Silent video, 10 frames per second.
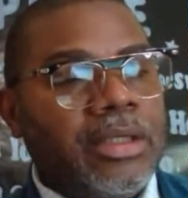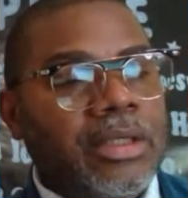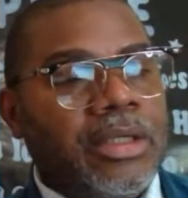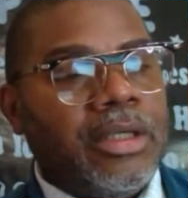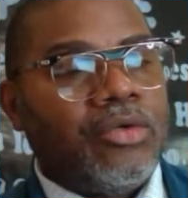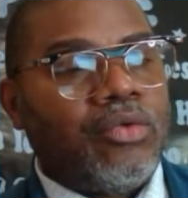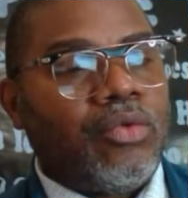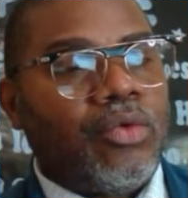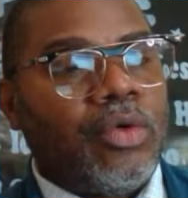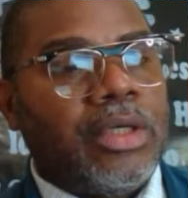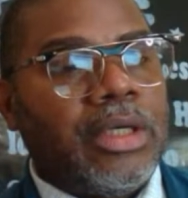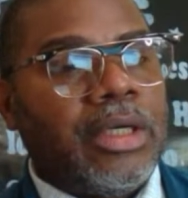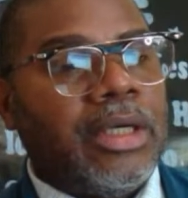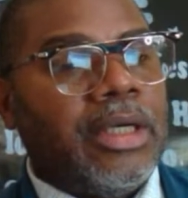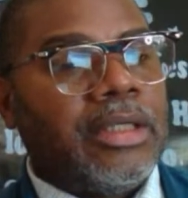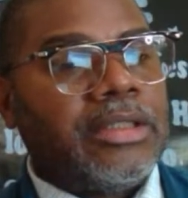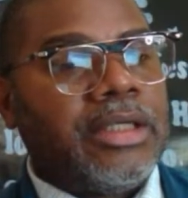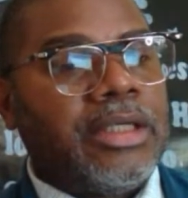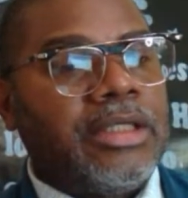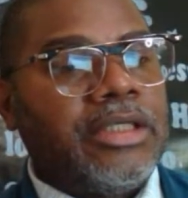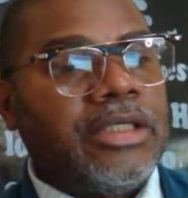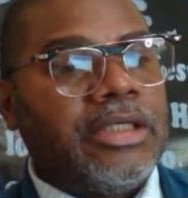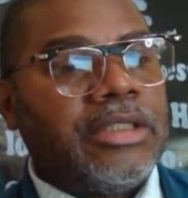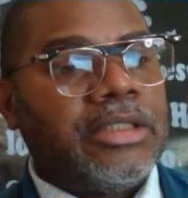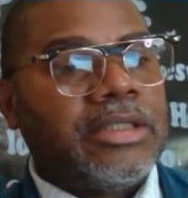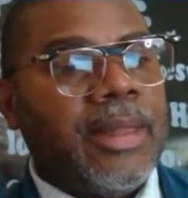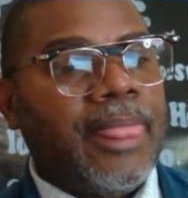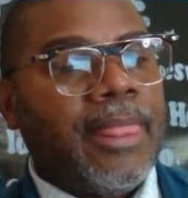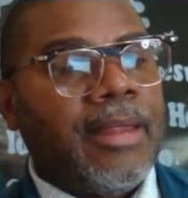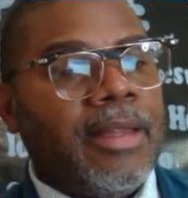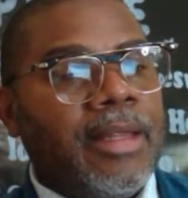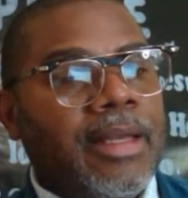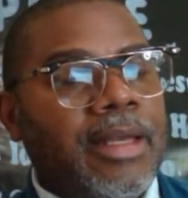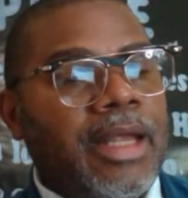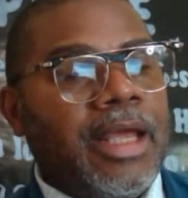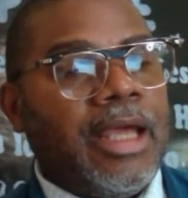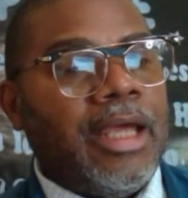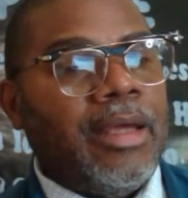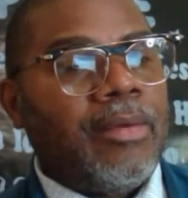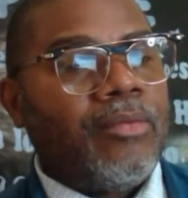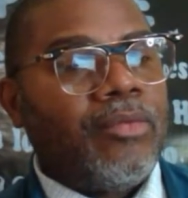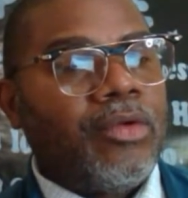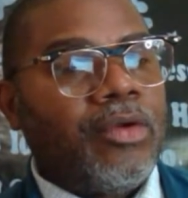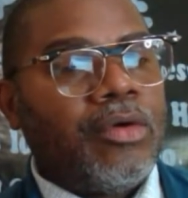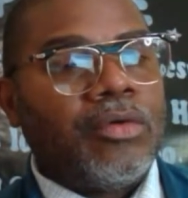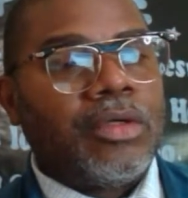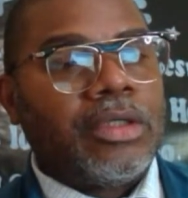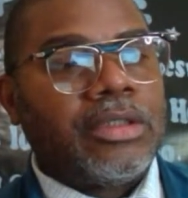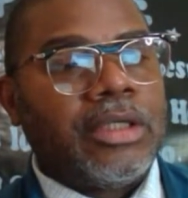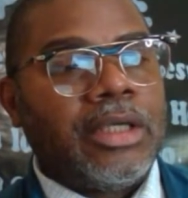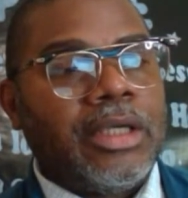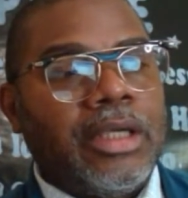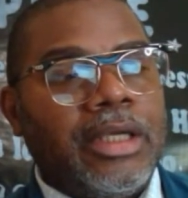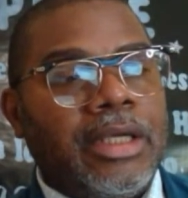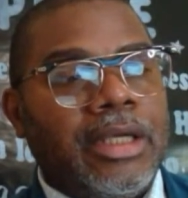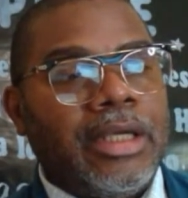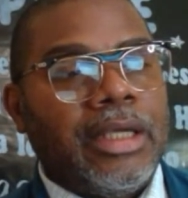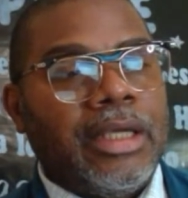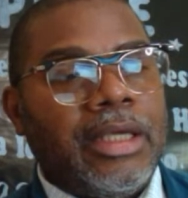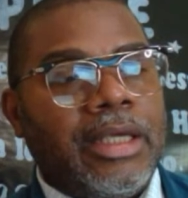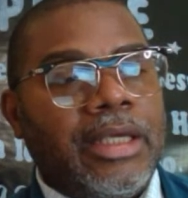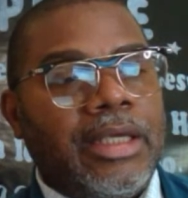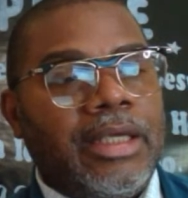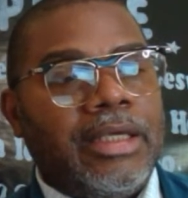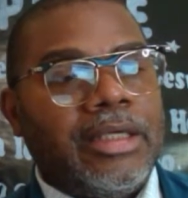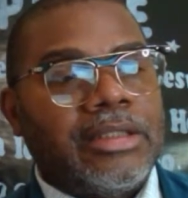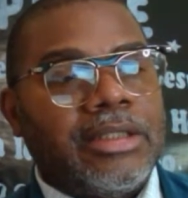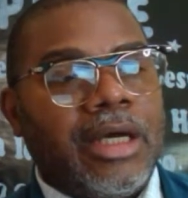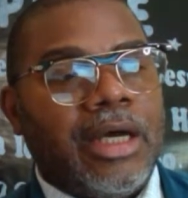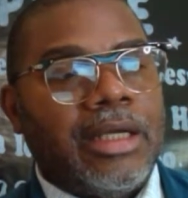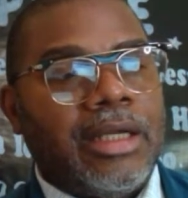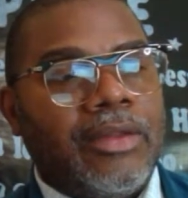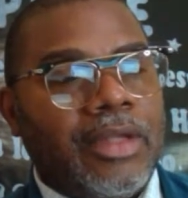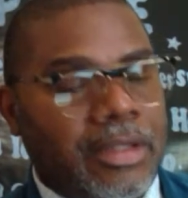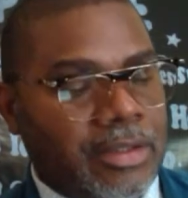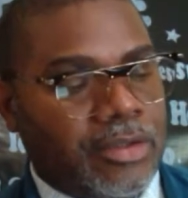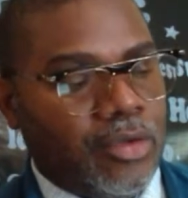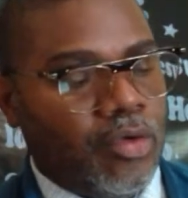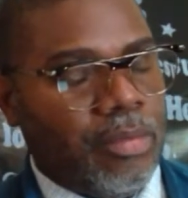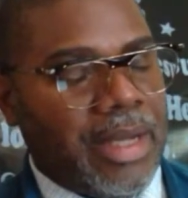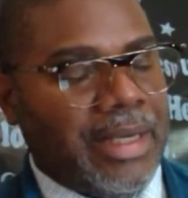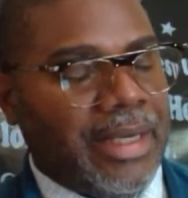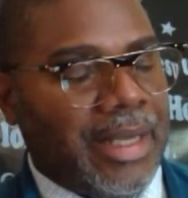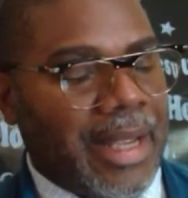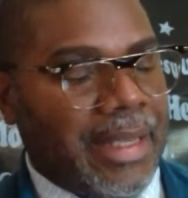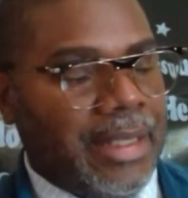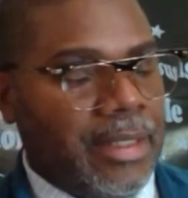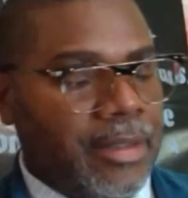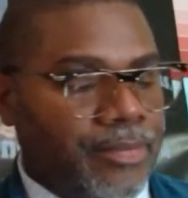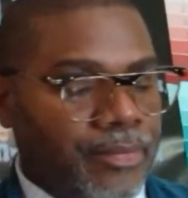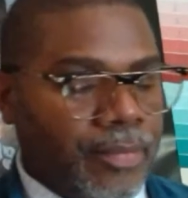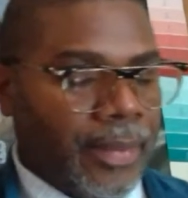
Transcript: toward us in Jesus' name, you know, because he is God and that there's nobody like him